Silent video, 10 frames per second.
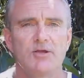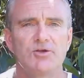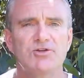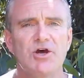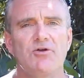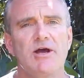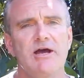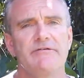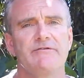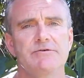You don't
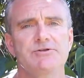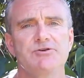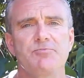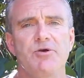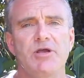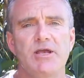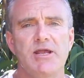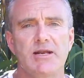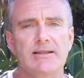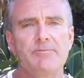have to be
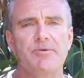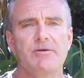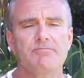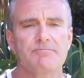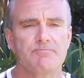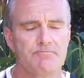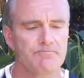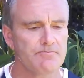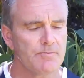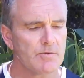an Olympian
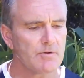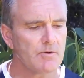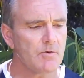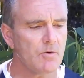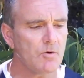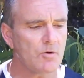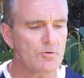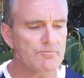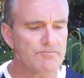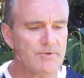
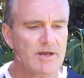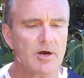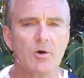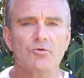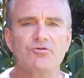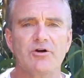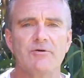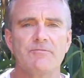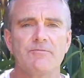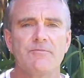or an
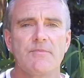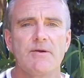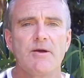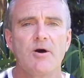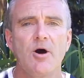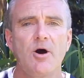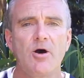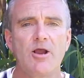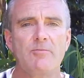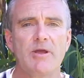ultra
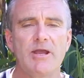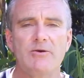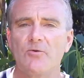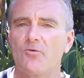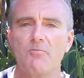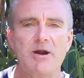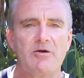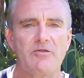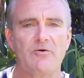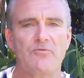Ironman or a
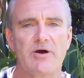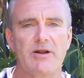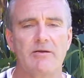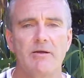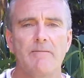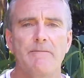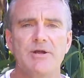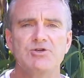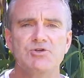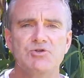marathon runner,
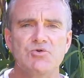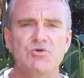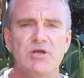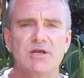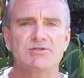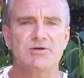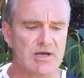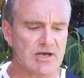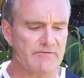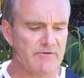but you do need to
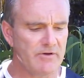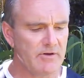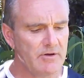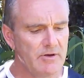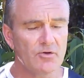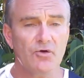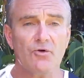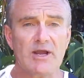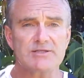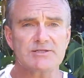have
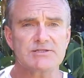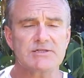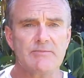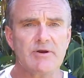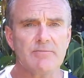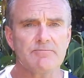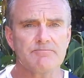great stamina